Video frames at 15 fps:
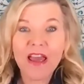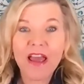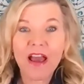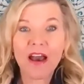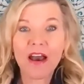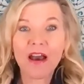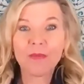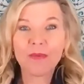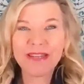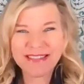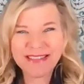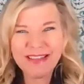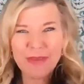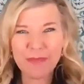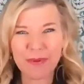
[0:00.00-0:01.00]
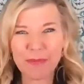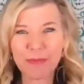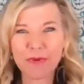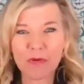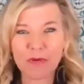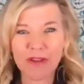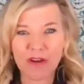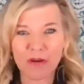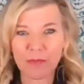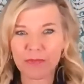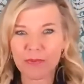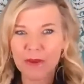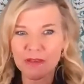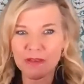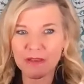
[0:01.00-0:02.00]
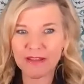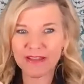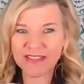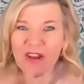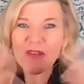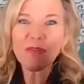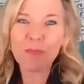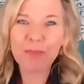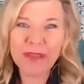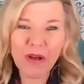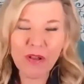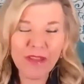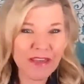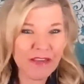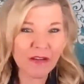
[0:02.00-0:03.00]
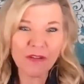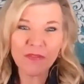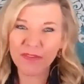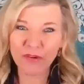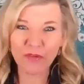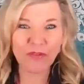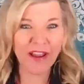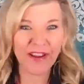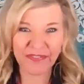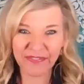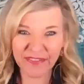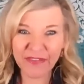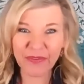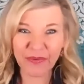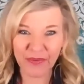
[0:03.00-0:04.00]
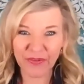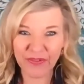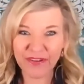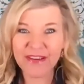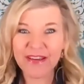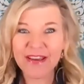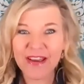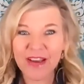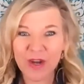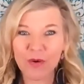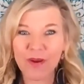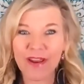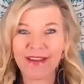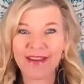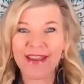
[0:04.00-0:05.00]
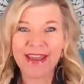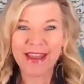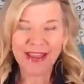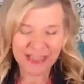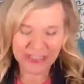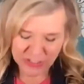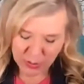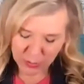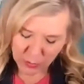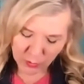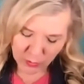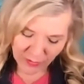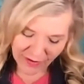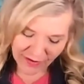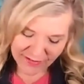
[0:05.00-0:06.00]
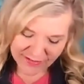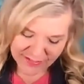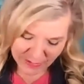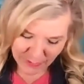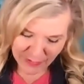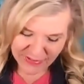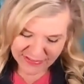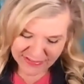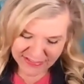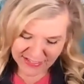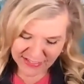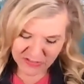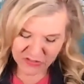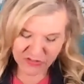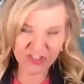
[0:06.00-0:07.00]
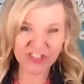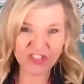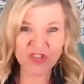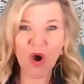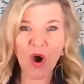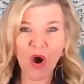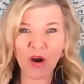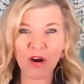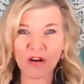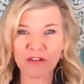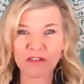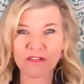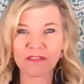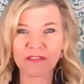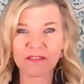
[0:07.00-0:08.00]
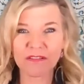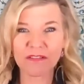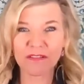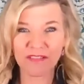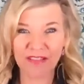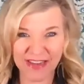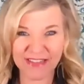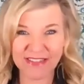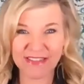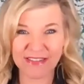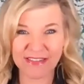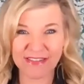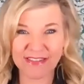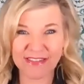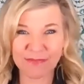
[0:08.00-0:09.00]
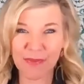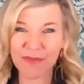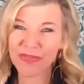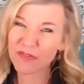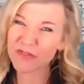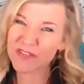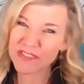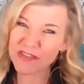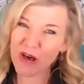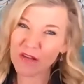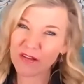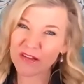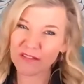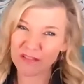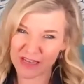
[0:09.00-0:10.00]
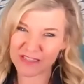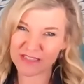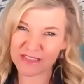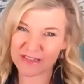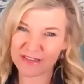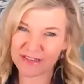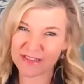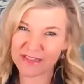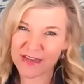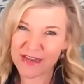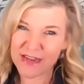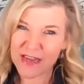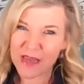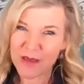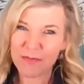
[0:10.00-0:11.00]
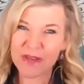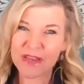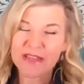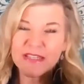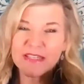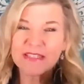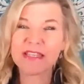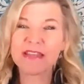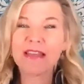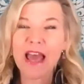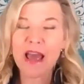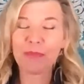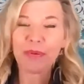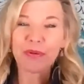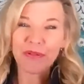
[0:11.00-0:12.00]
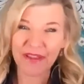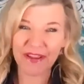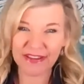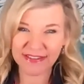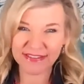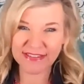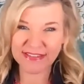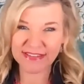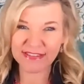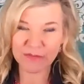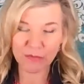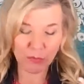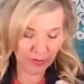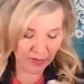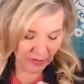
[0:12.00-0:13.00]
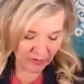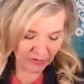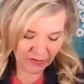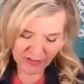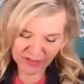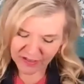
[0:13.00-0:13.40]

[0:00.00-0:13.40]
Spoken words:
And it's not that people don't care, but it's not the be all end all of their life either. Okay. And so some of these things are just hard lessons, but they're solid lessons because it's in that place where